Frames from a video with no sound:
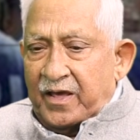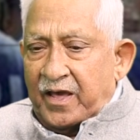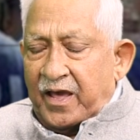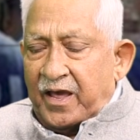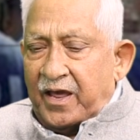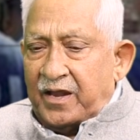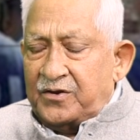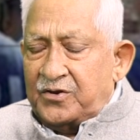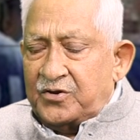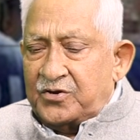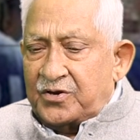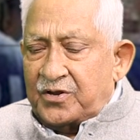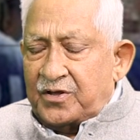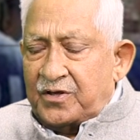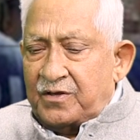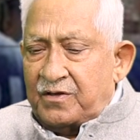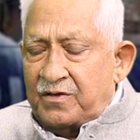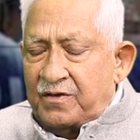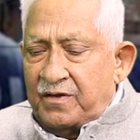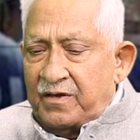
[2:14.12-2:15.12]

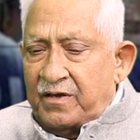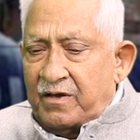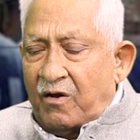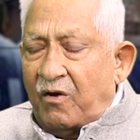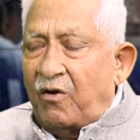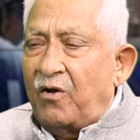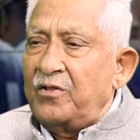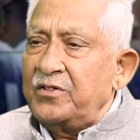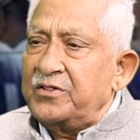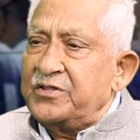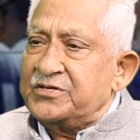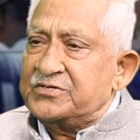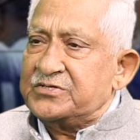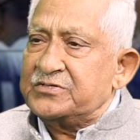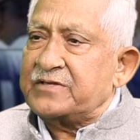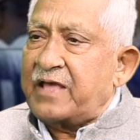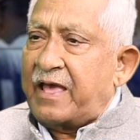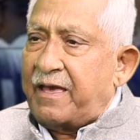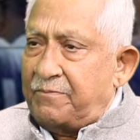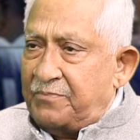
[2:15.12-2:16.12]
and all this
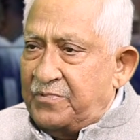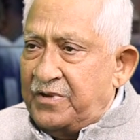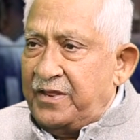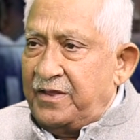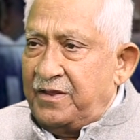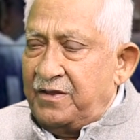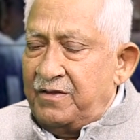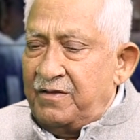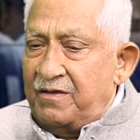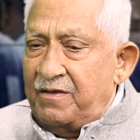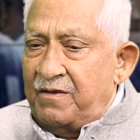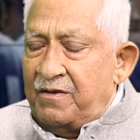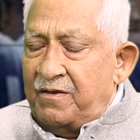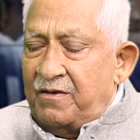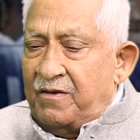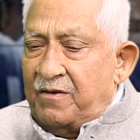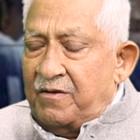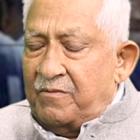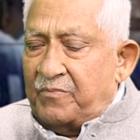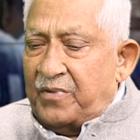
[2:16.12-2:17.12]
is happening
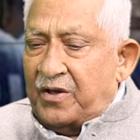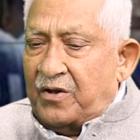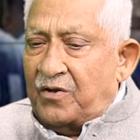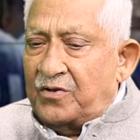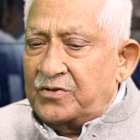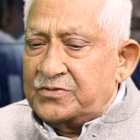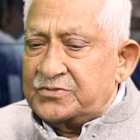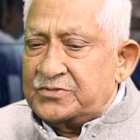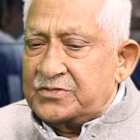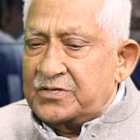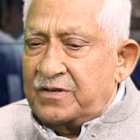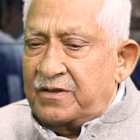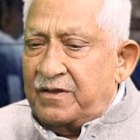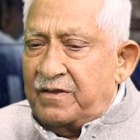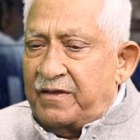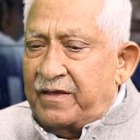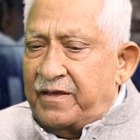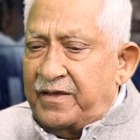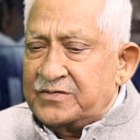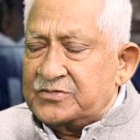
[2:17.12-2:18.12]
because
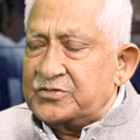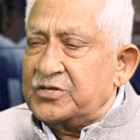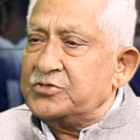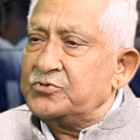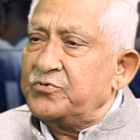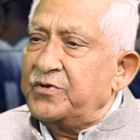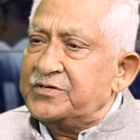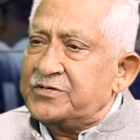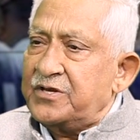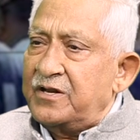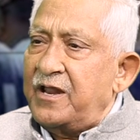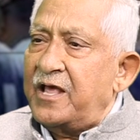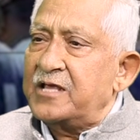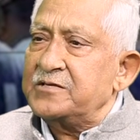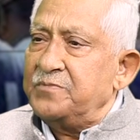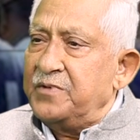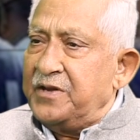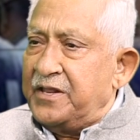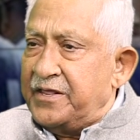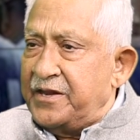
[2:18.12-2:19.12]
a situation has
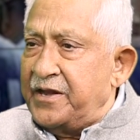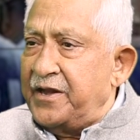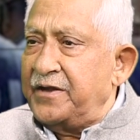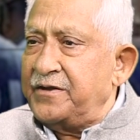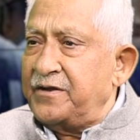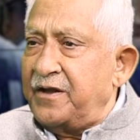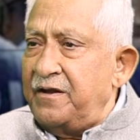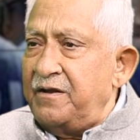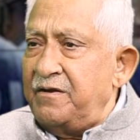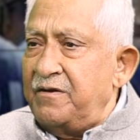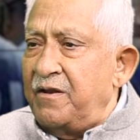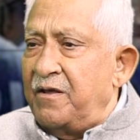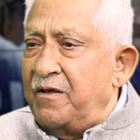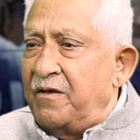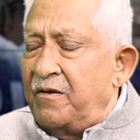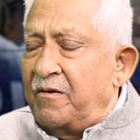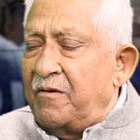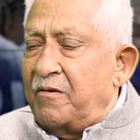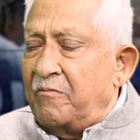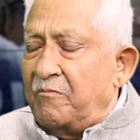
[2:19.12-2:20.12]
been created
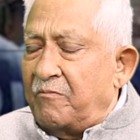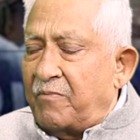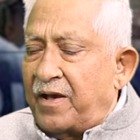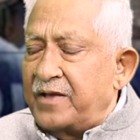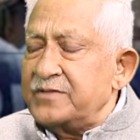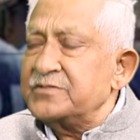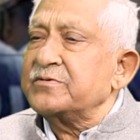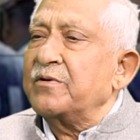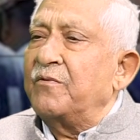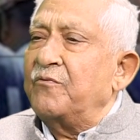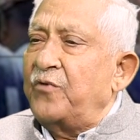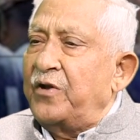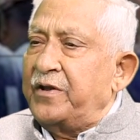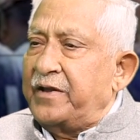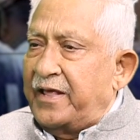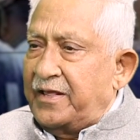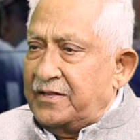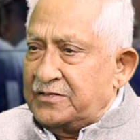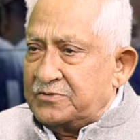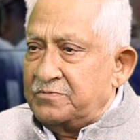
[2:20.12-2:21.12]
by someone
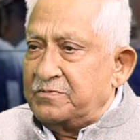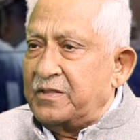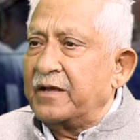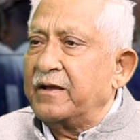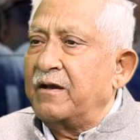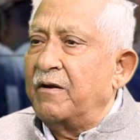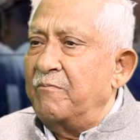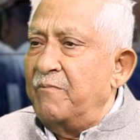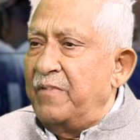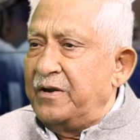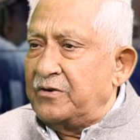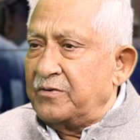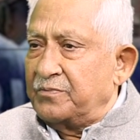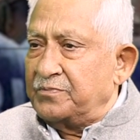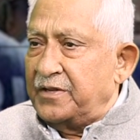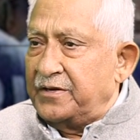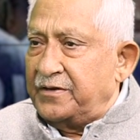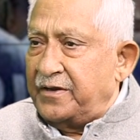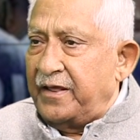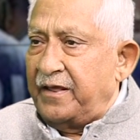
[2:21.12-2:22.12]
else, the government of
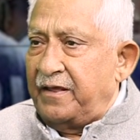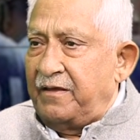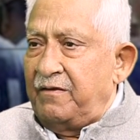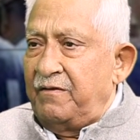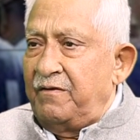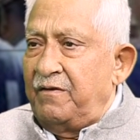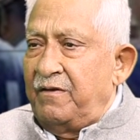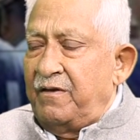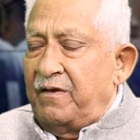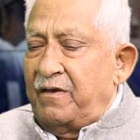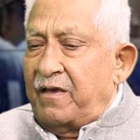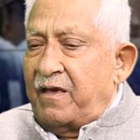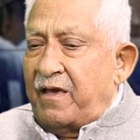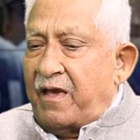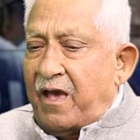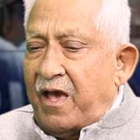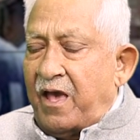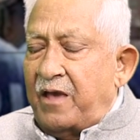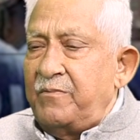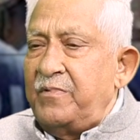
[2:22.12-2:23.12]
the day.
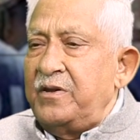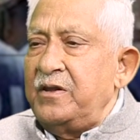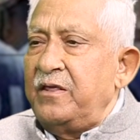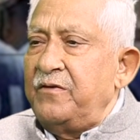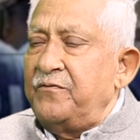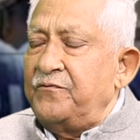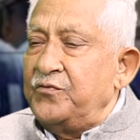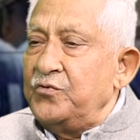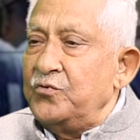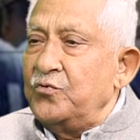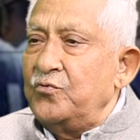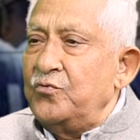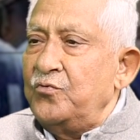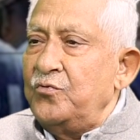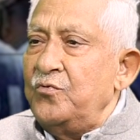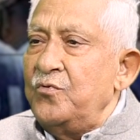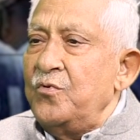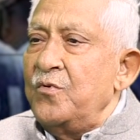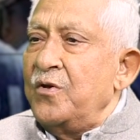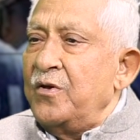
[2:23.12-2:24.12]
I mean, if you